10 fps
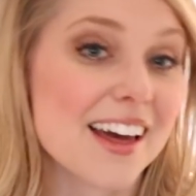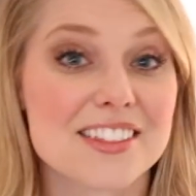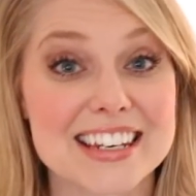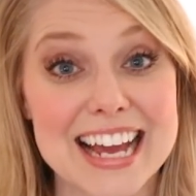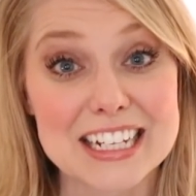
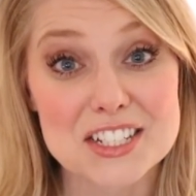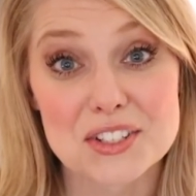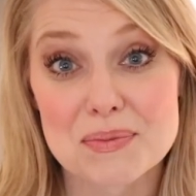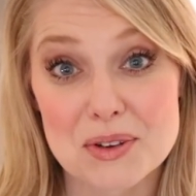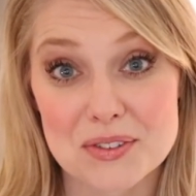The
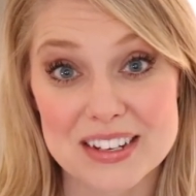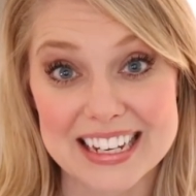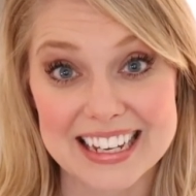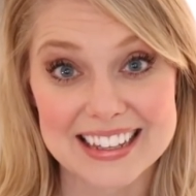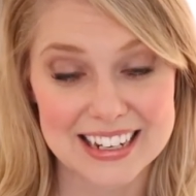next
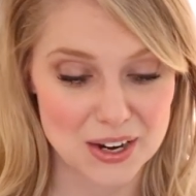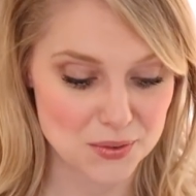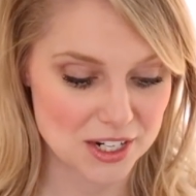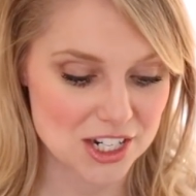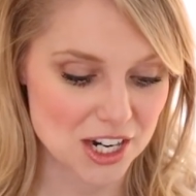movie that I
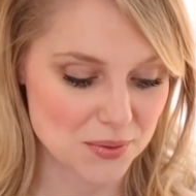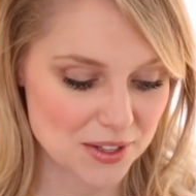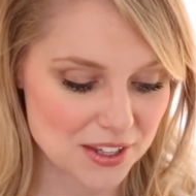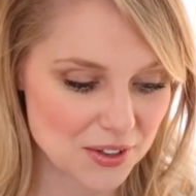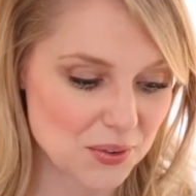want to share
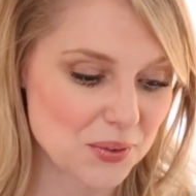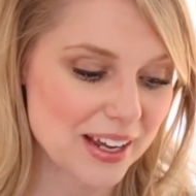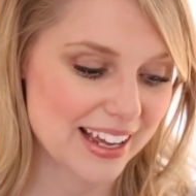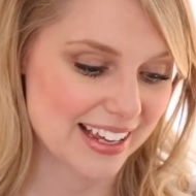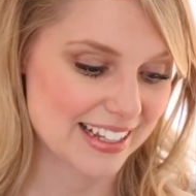with you
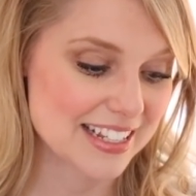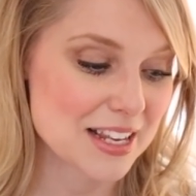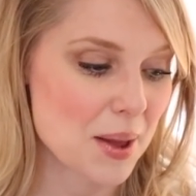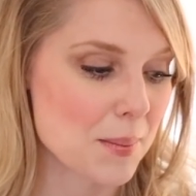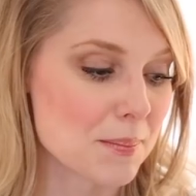is
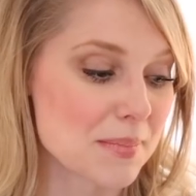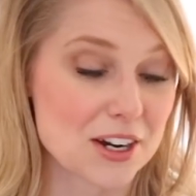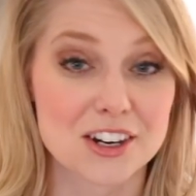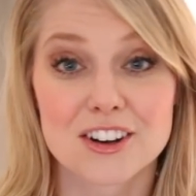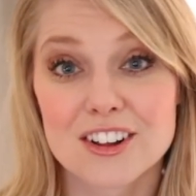
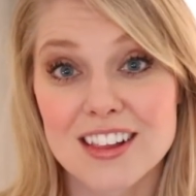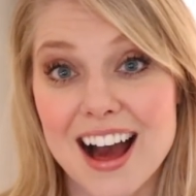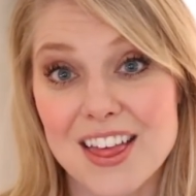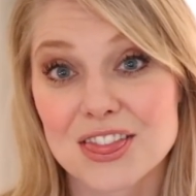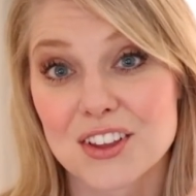Miracle
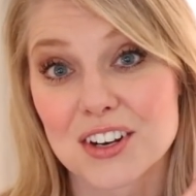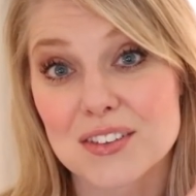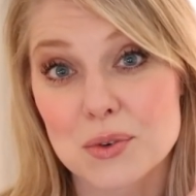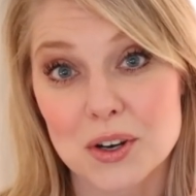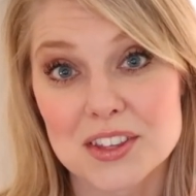on
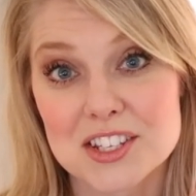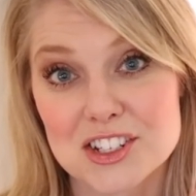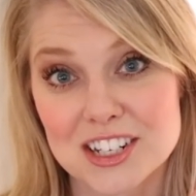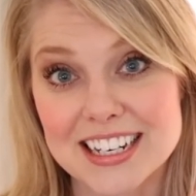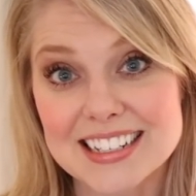34th
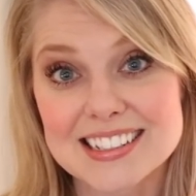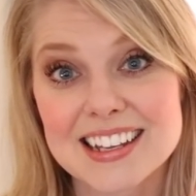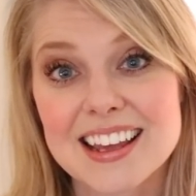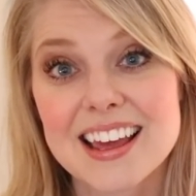Street.